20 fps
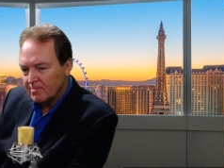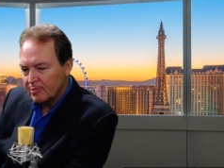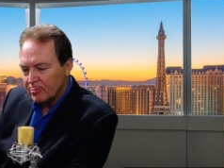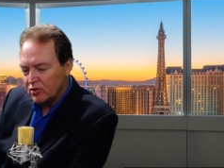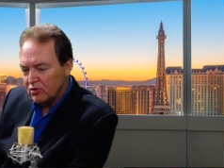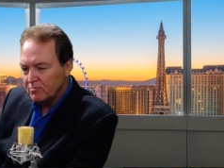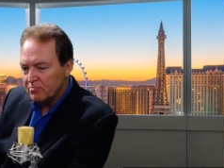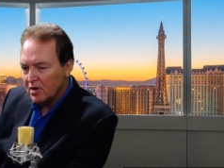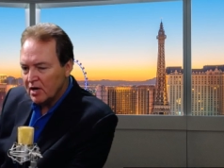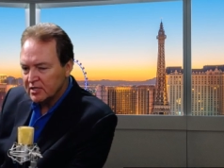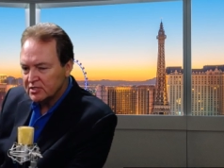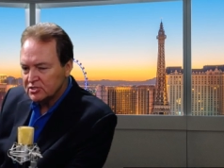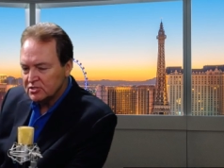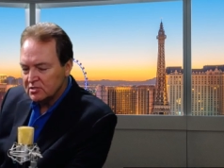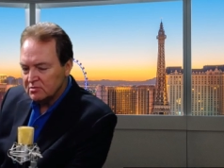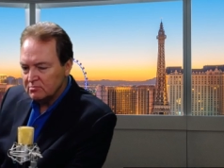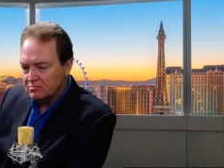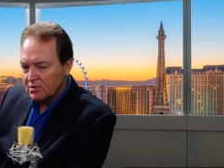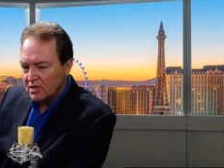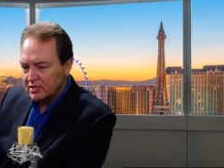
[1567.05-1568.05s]
You
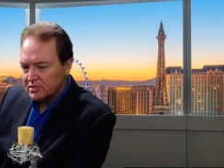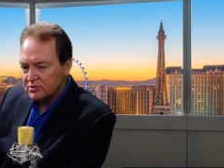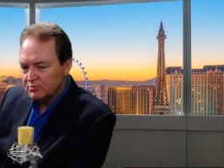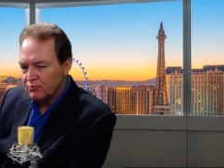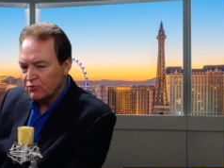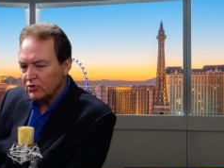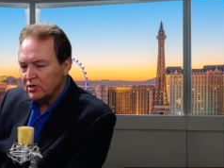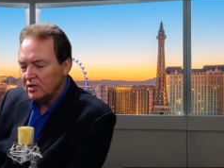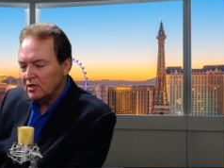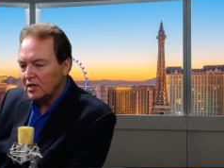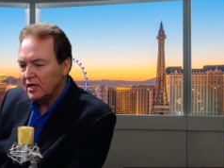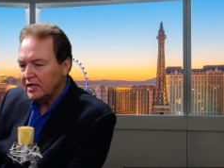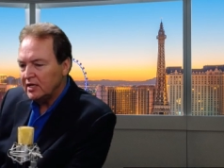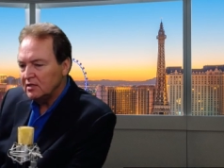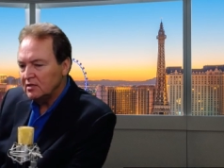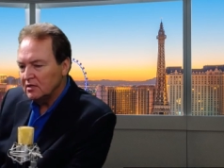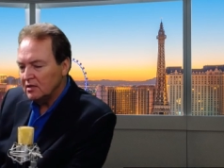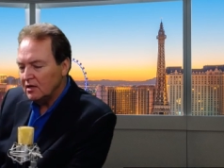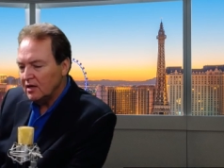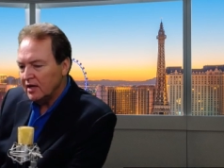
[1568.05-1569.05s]
boxed pretty
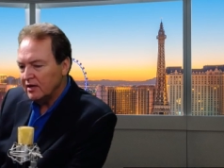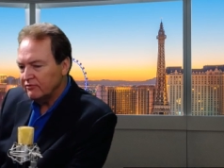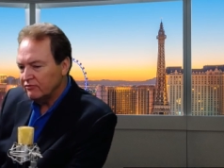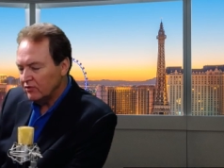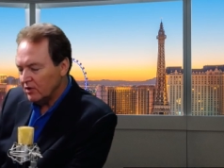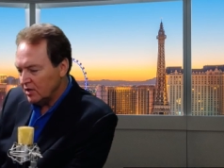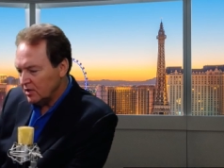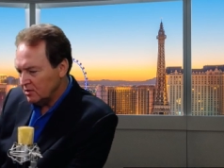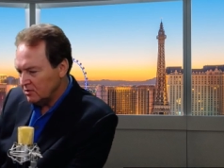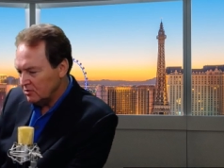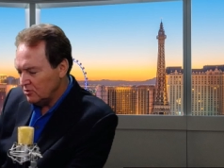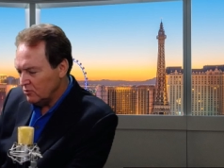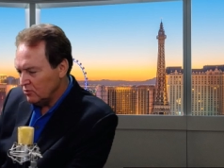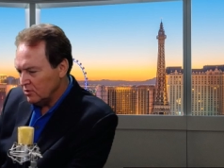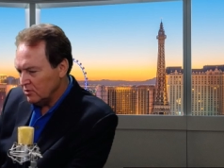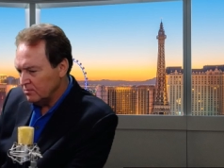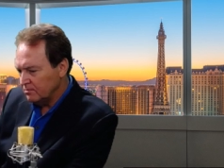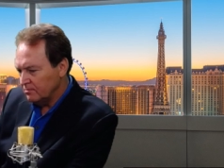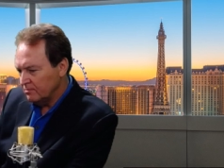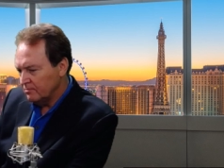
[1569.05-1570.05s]
late in life, right? You
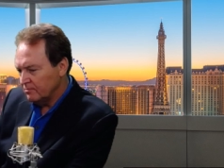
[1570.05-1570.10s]
were.